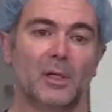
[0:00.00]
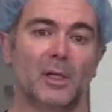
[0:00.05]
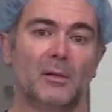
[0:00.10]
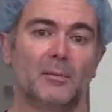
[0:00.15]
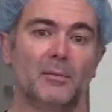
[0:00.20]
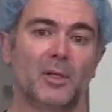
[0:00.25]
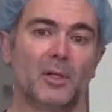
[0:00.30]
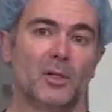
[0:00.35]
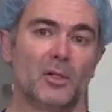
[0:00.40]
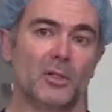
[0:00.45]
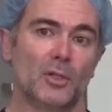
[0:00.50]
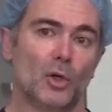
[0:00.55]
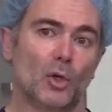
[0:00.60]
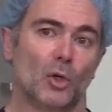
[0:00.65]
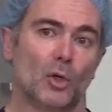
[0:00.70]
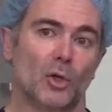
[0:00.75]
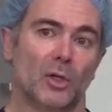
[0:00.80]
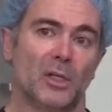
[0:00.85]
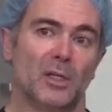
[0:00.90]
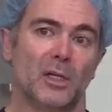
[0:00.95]
because not
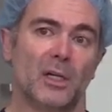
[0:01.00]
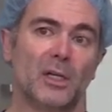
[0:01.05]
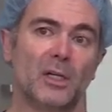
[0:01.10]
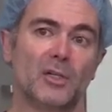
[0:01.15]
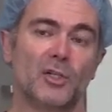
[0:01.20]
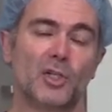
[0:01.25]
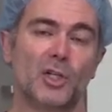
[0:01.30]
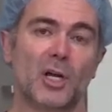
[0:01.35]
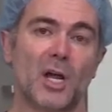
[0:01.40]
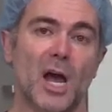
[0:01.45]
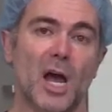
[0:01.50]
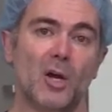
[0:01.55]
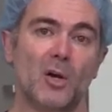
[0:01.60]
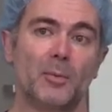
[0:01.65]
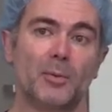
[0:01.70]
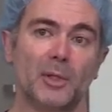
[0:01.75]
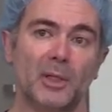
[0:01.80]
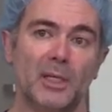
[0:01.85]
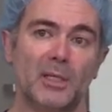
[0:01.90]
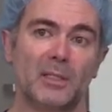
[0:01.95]
only the Chicago
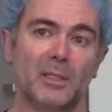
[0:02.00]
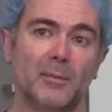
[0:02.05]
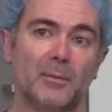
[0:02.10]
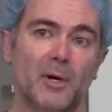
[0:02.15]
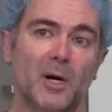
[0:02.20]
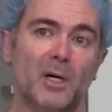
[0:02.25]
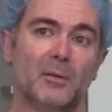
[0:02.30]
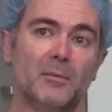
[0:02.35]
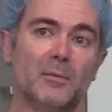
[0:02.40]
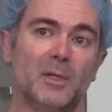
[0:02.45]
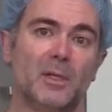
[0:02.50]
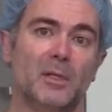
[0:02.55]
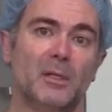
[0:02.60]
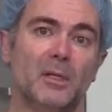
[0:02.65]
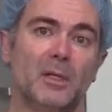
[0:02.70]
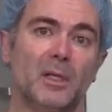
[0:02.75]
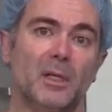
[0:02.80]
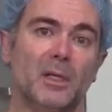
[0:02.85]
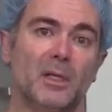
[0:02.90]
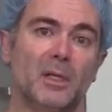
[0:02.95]
Police Department
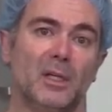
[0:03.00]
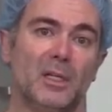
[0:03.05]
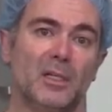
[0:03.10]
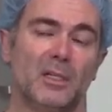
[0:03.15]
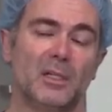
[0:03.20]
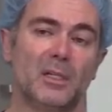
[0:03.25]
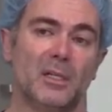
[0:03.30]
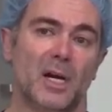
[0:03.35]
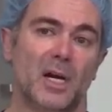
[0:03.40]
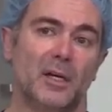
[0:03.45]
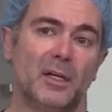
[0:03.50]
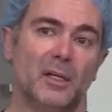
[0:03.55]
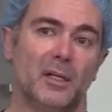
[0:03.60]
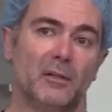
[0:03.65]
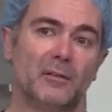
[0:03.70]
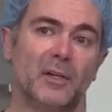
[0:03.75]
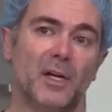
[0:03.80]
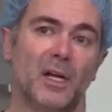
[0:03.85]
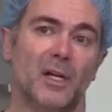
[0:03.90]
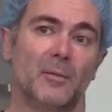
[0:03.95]
is in dire need
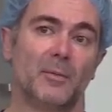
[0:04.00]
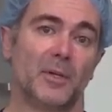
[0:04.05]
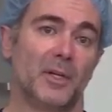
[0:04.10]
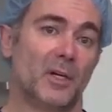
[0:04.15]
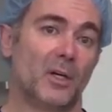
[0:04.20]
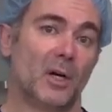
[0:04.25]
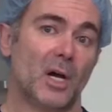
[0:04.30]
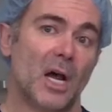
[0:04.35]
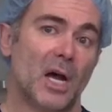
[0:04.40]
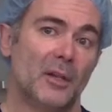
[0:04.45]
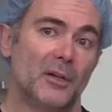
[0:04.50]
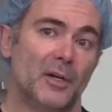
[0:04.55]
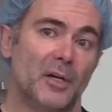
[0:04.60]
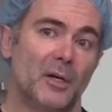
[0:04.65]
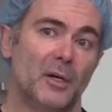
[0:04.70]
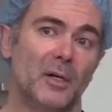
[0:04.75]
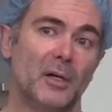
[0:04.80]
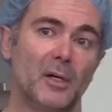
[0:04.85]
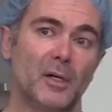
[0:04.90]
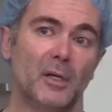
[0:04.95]
of help, but there are
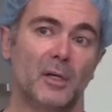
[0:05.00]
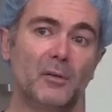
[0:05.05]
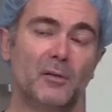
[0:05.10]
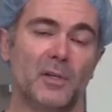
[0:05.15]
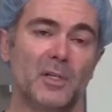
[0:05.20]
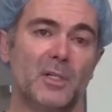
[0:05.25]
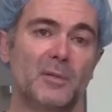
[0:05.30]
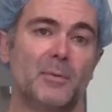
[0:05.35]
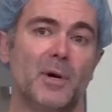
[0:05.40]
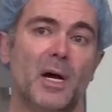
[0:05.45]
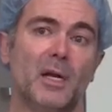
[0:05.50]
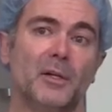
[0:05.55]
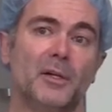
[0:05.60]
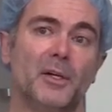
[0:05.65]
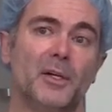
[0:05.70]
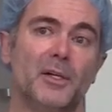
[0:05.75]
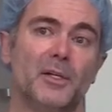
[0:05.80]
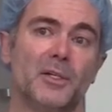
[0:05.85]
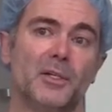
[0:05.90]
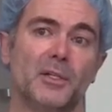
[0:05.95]
other
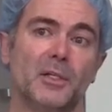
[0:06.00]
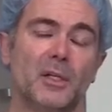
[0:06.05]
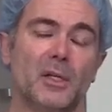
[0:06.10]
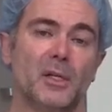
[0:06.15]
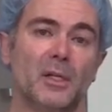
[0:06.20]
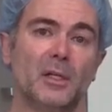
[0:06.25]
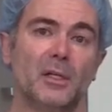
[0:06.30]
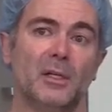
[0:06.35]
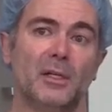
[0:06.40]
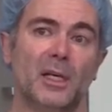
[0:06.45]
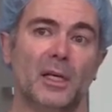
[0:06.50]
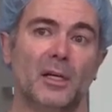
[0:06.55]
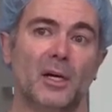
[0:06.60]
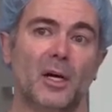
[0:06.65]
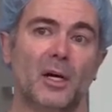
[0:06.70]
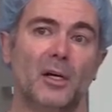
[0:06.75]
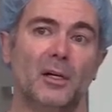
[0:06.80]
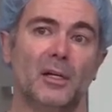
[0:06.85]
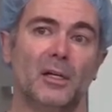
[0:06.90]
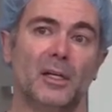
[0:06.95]
responders that
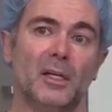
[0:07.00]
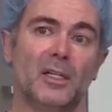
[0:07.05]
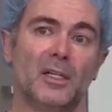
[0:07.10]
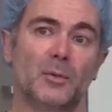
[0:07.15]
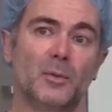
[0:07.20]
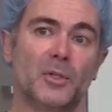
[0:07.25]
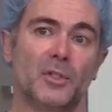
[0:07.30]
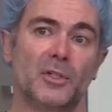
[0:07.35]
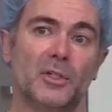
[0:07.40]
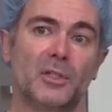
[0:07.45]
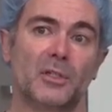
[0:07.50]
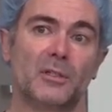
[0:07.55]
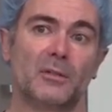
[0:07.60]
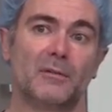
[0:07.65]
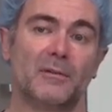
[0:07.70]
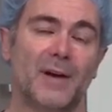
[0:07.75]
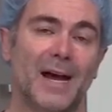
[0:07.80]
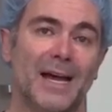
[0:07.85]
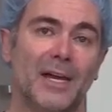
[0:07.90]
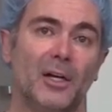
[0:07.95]
are in this, which is
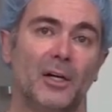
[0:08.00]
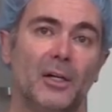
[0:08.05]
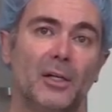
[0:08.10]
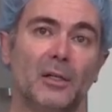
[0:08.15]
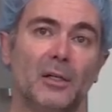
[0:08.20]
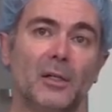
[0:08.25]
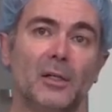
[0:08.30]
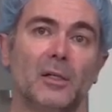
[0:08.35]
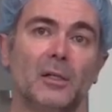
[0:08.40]
fire,